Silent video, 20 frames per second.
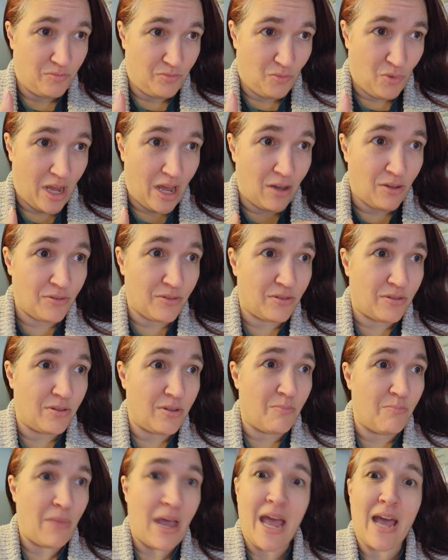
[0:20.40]
Well,
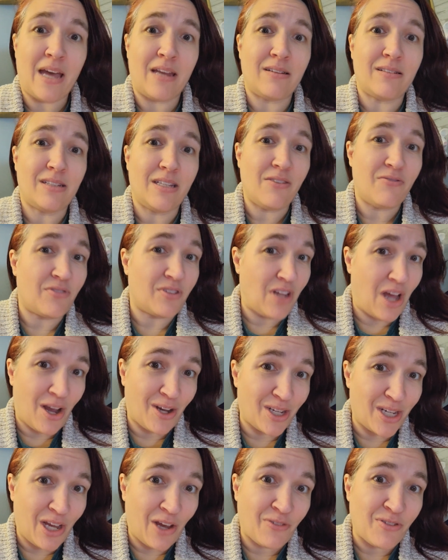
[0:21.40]
the man lived
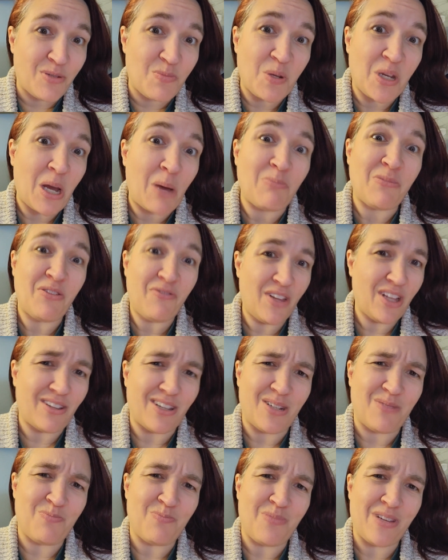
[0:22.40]
long enough to become the
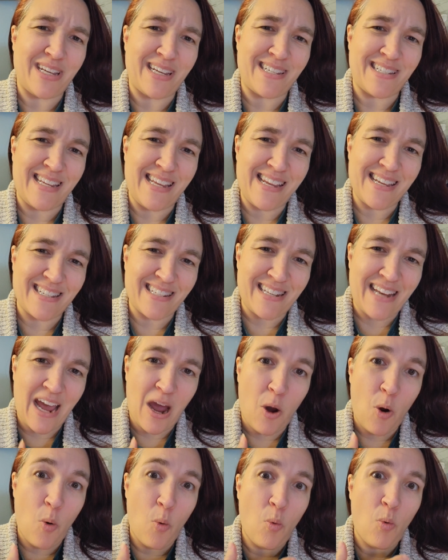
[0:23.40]
villain because he is
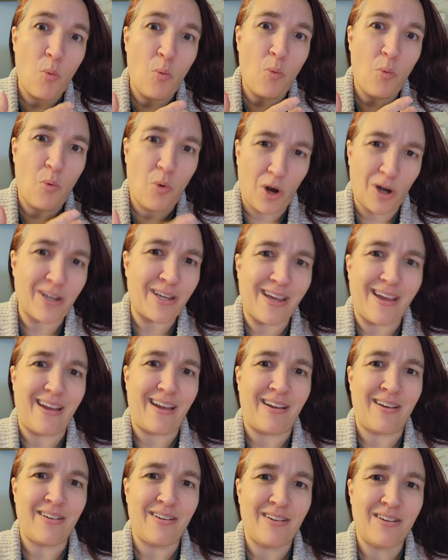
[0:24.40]
now
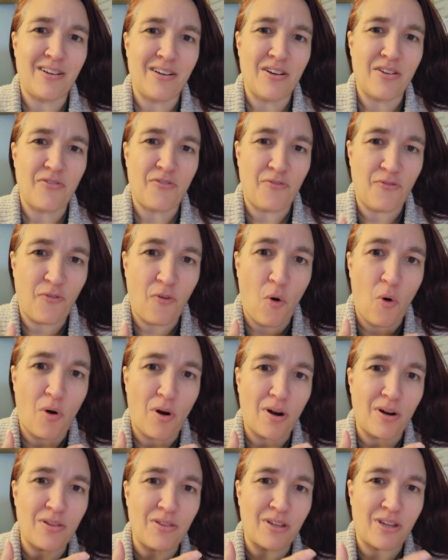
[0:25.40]
working
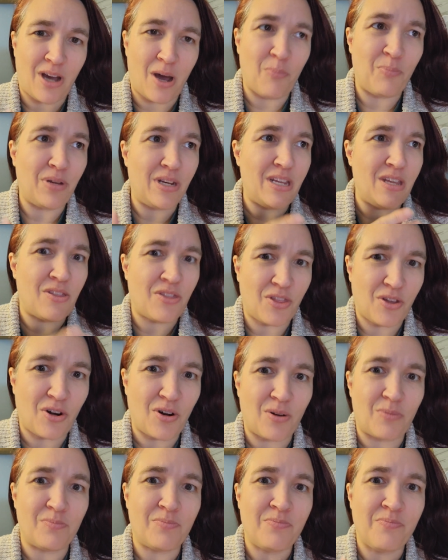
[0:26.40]
for the company
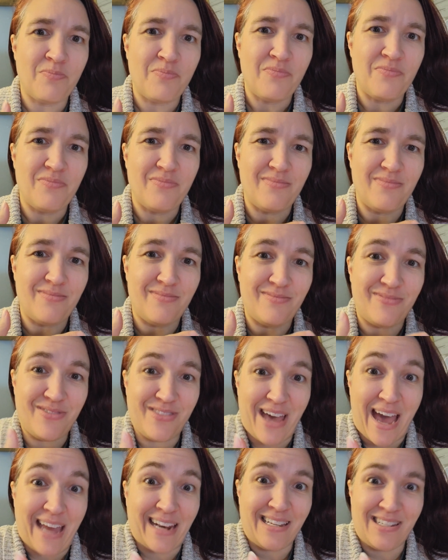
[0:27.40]
Therm
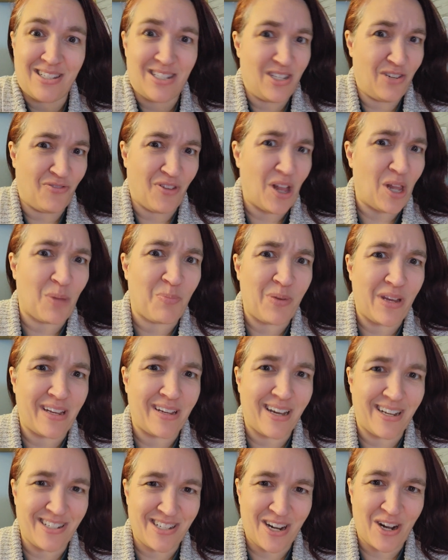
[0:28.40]
that is
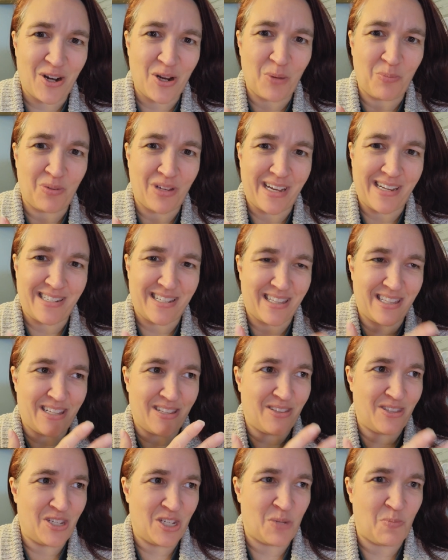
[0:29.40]
developing Ontario Place,
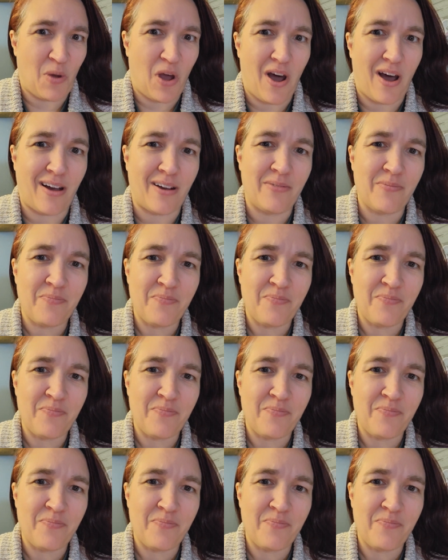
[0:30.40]
the spa.